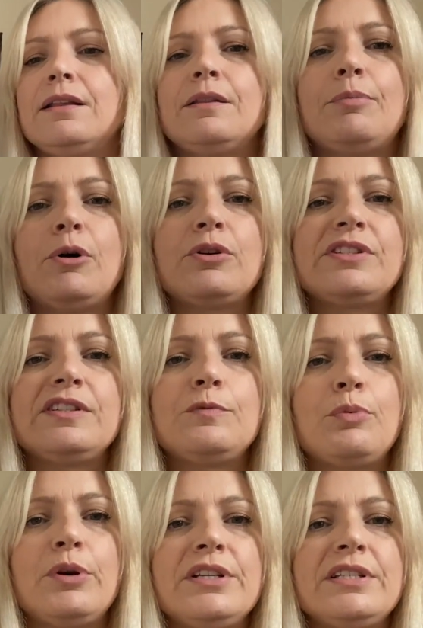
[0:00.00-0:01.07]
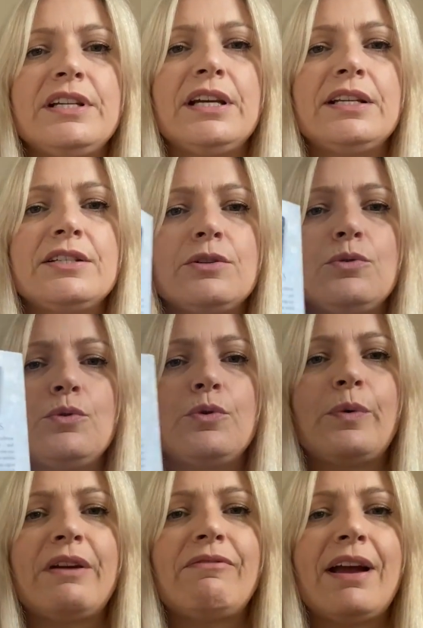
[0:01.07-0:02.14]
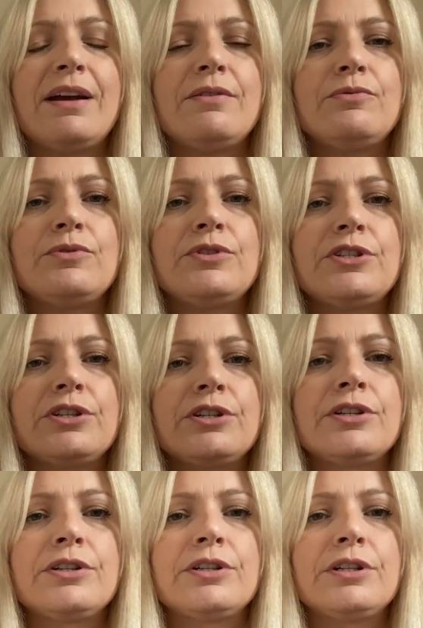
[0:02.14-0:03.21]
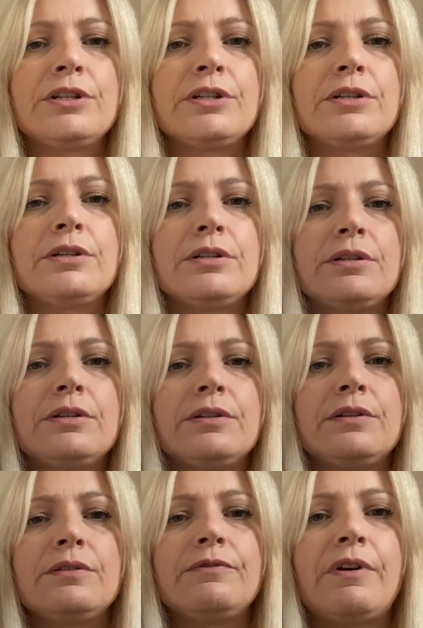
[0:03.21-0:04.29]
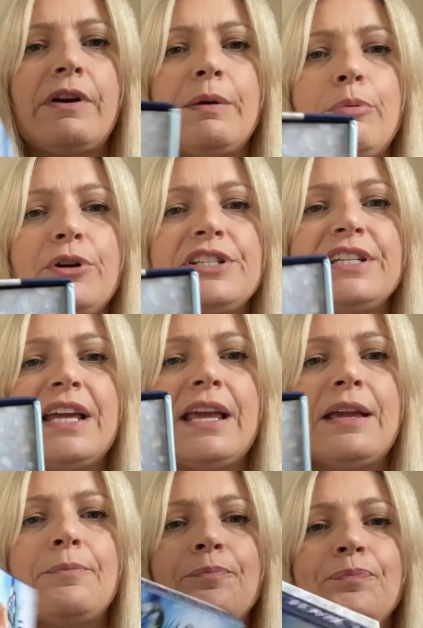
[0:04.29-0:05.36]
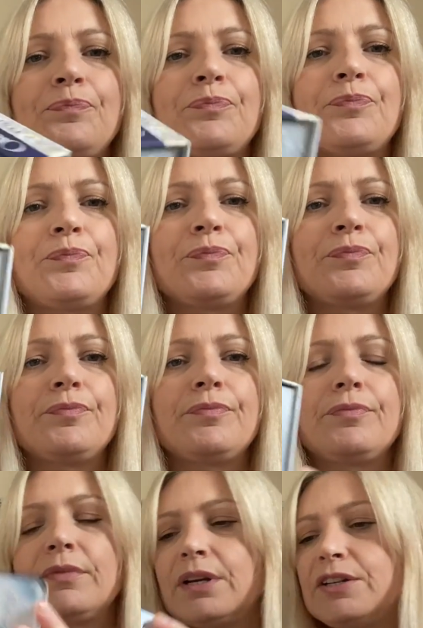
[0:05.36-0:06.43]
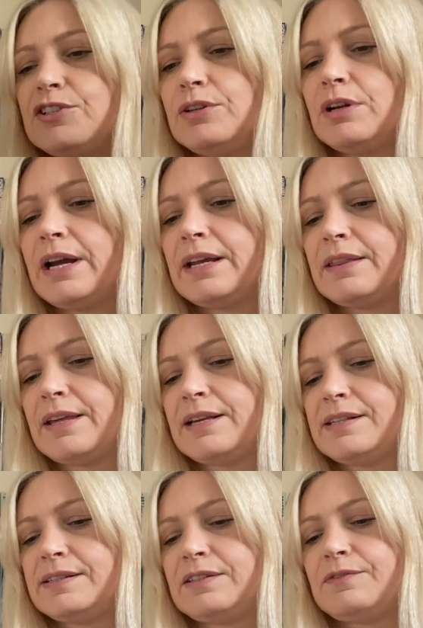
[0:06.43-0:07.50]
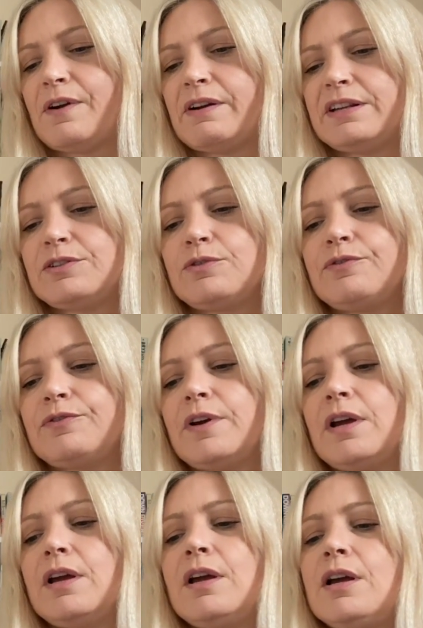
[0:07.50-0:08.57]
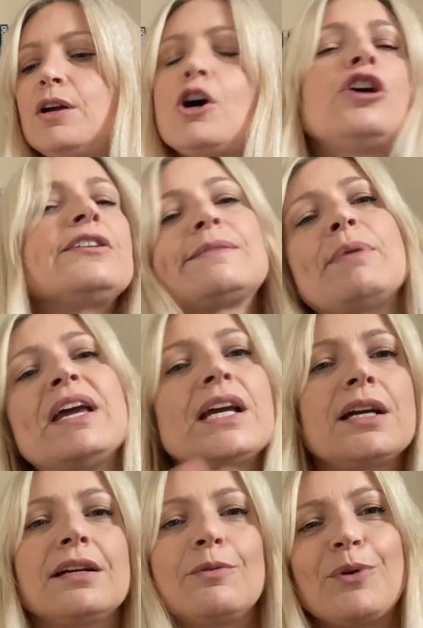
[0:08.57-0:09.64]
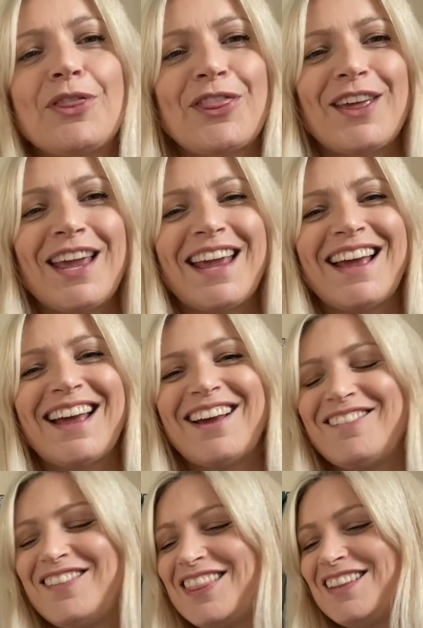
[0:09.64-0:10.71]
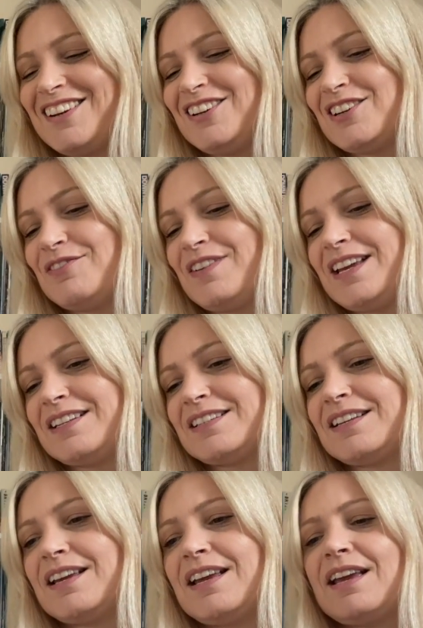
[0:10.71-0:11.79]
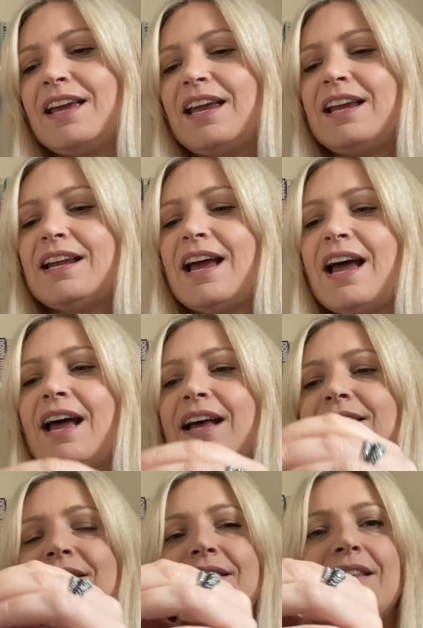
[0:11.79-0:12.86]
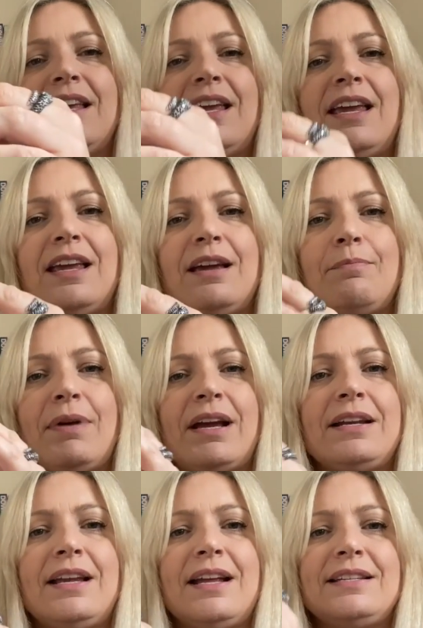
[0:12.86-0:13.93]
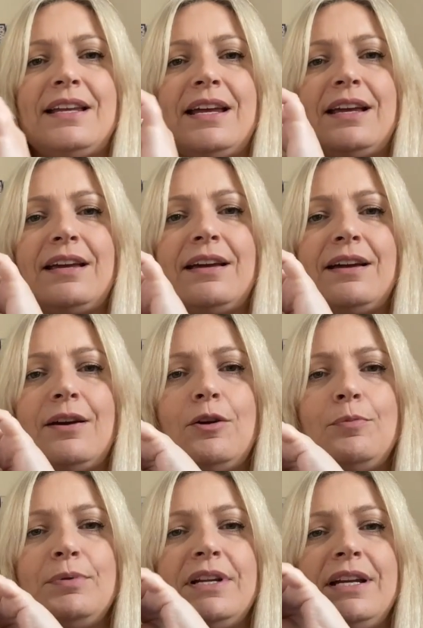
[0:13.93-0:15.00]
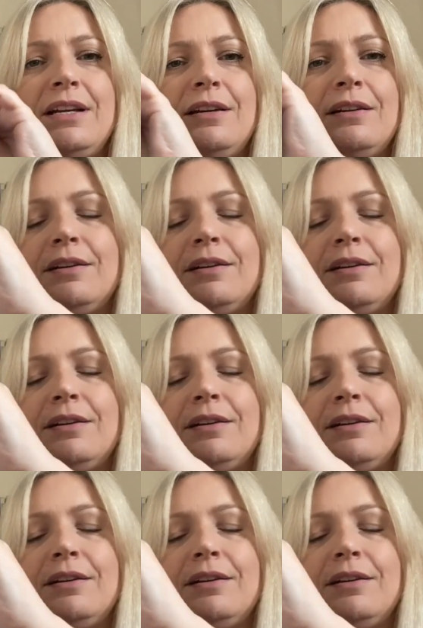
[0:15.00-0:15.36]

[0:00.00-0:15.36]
box is printed all the way around. Very pretty. I do like this. It's very sort of cosmic with the look of it. It has the magnetic opening.